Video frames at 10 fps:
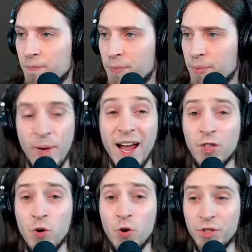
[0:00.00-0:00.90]
Now, I
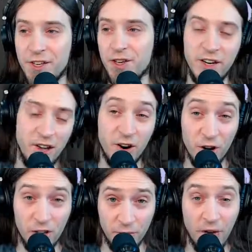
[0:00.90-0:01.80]
don't hear any
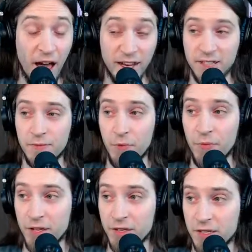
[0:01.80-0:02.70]
artifacts from
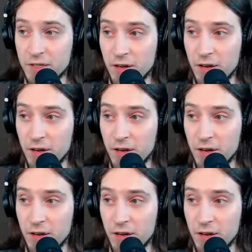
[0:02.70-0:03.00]
this,